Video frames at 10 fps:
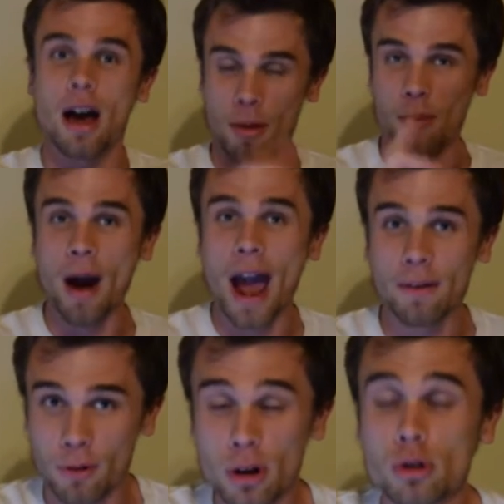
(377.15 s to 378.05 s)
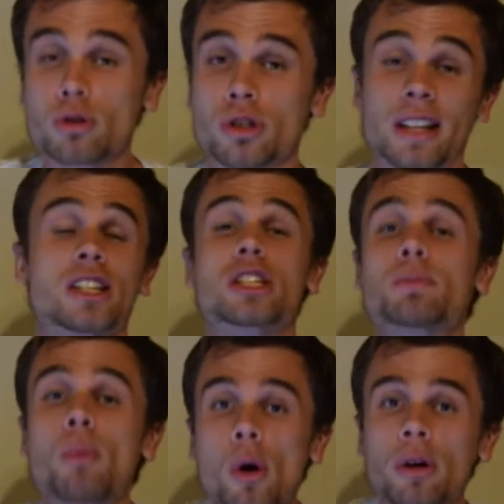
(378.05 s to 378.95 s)
Bradford, who's like the
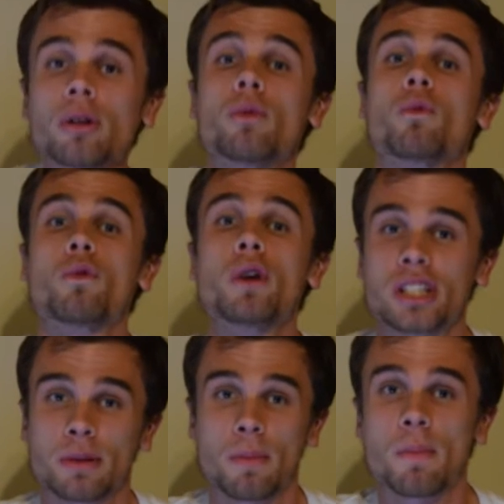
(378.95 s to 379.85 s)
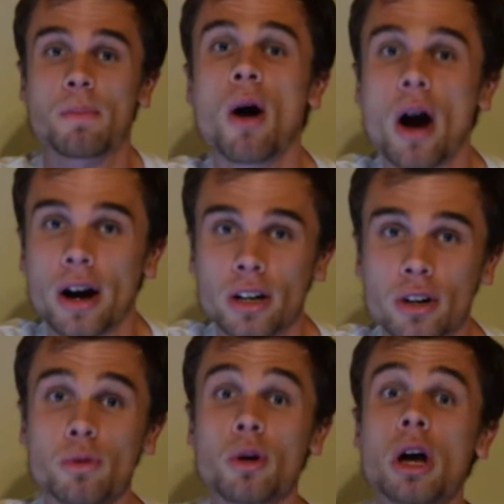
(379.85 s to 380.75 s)
spoiled rich punk
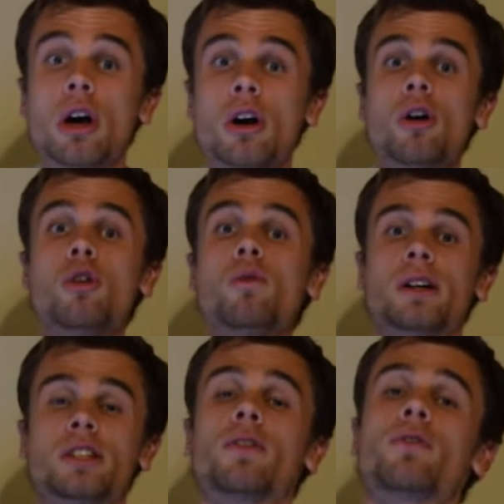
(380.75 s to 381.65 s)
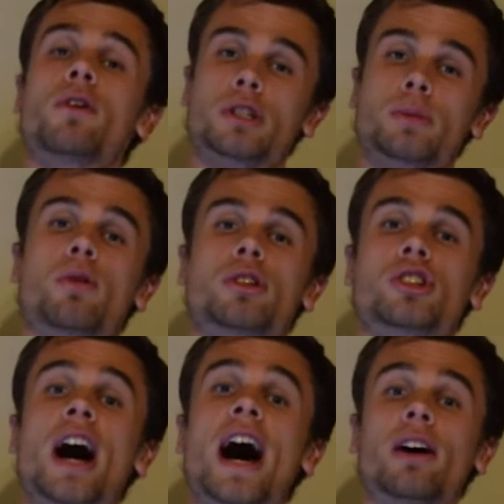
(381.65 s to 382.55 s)
who was the firstborn
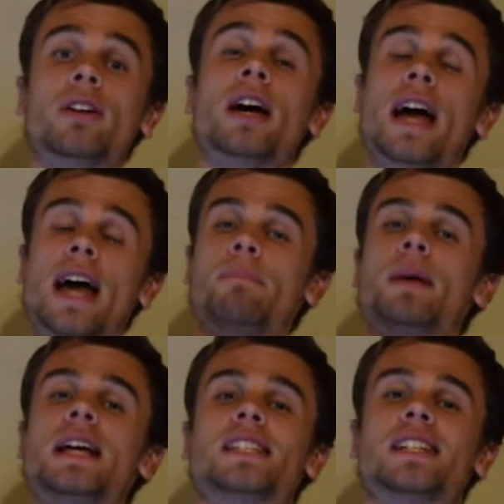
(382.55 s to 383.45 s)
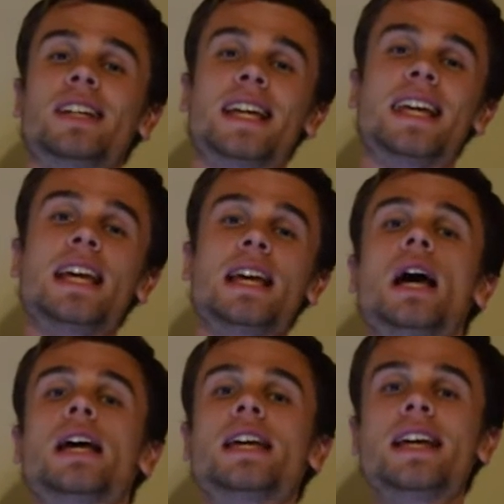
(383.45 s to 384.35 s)
child, and basically he
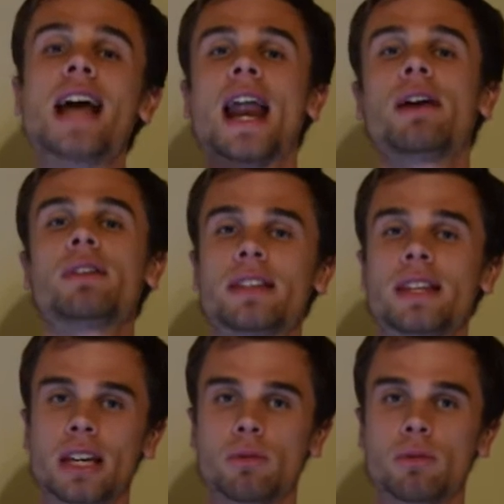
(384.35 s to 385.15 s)
got everything.